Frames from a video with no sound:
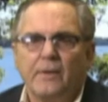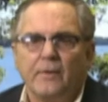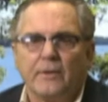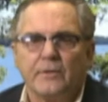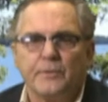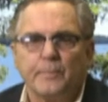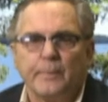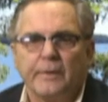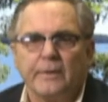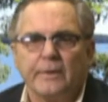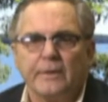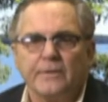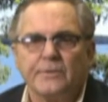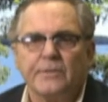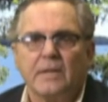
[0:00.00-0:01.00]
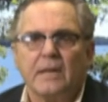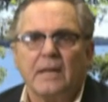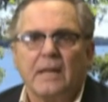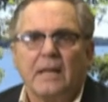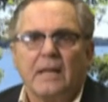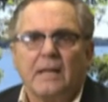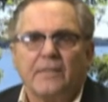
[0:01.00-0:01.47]
their experience,
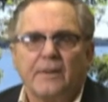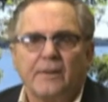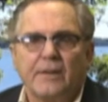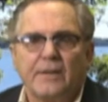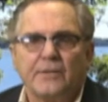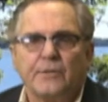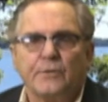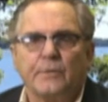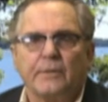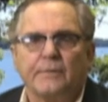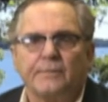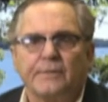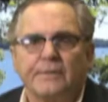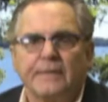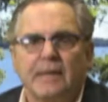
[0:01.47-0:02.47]
their history of the